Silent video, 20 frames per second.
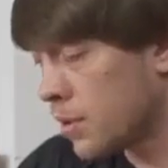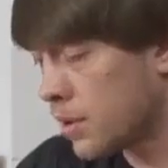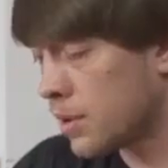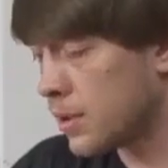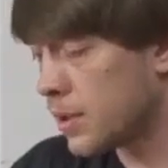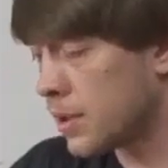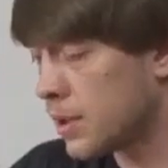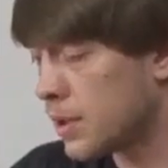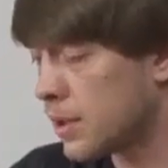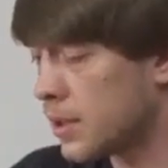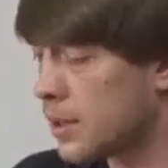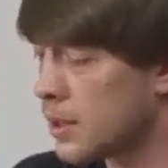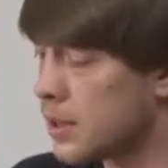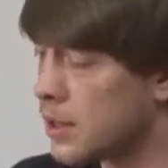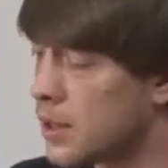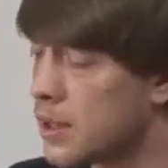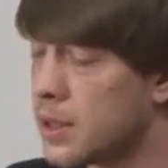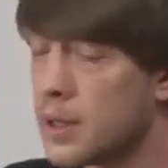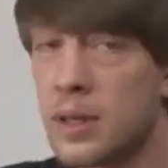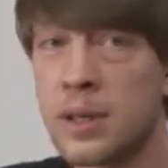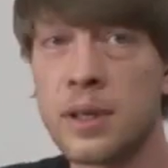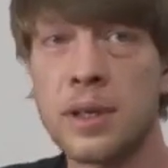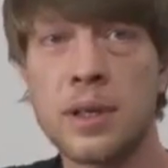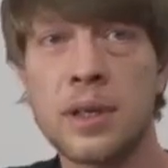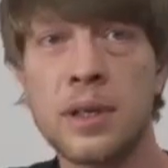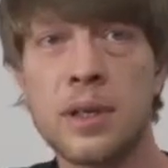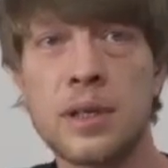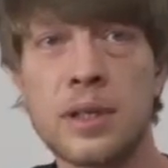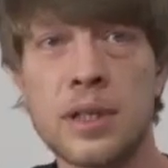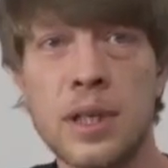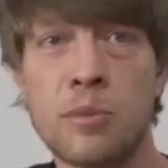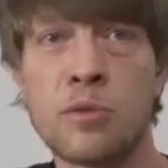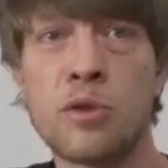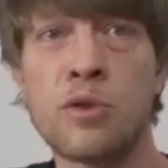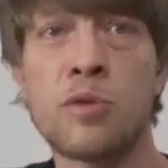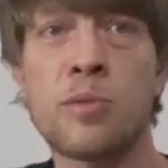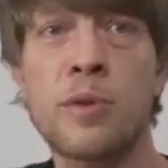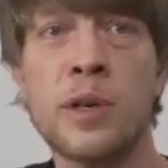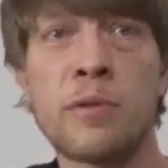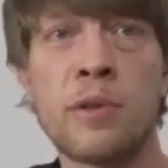is sticking out, we have clean
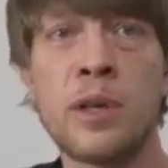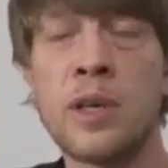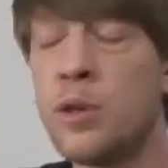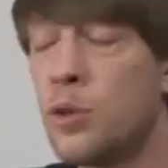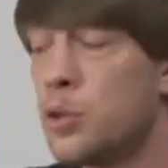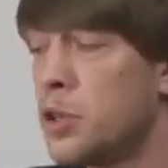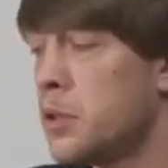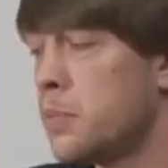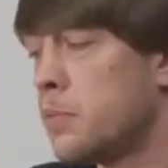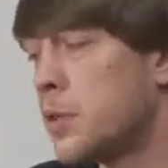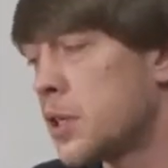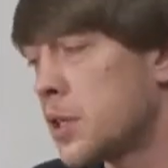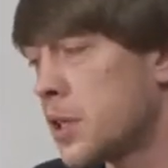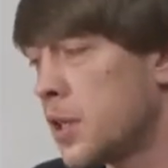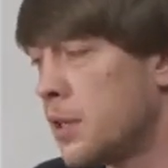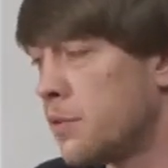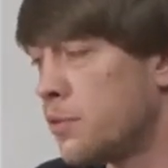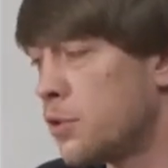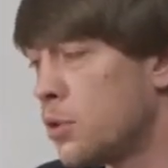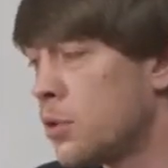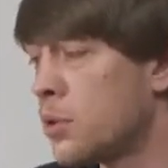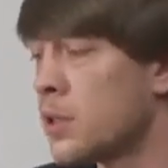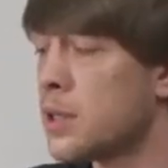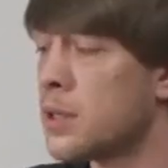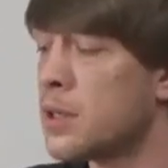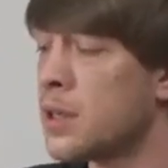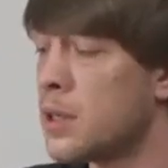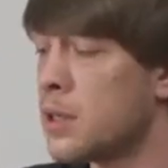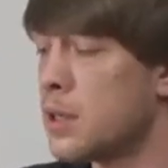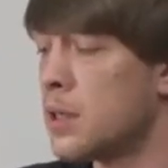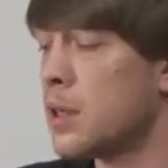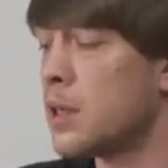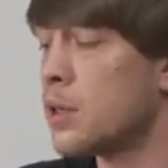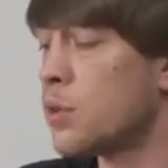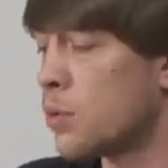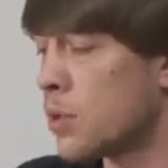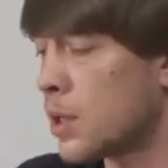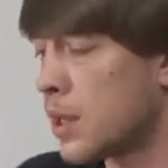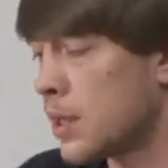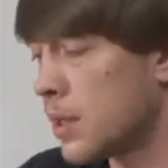cuts everywhere. As to the
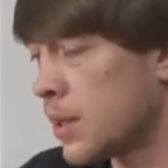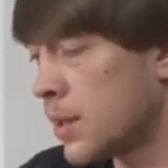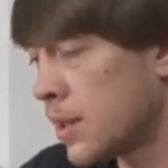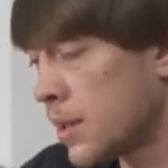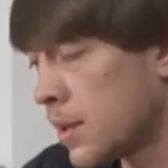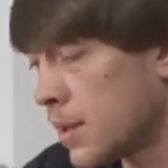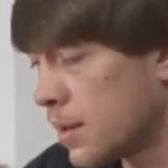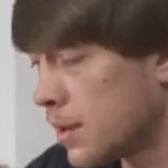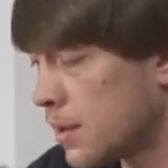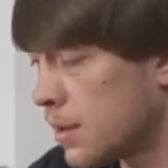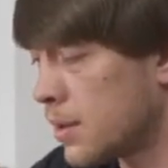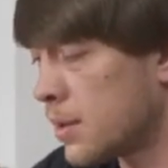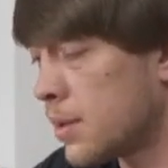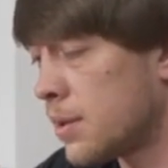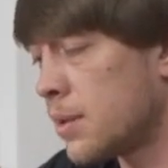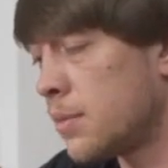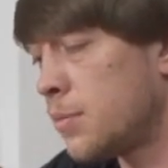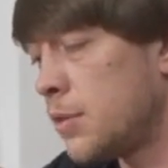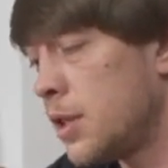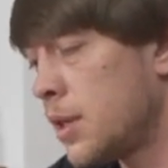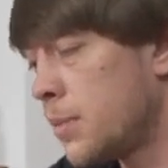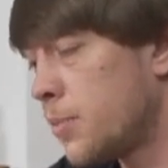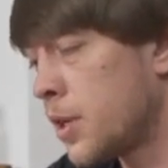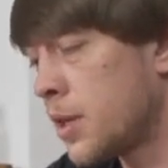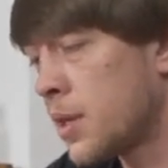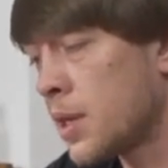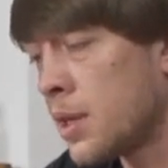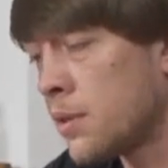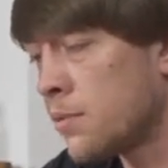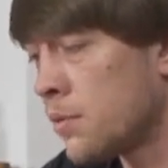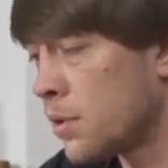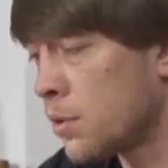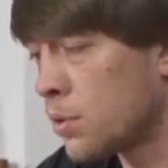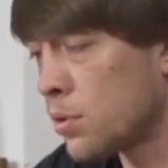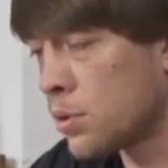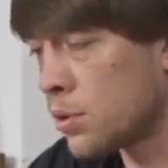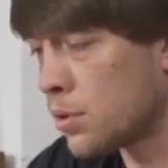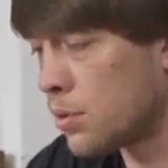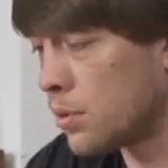quality of the unit, it is really high.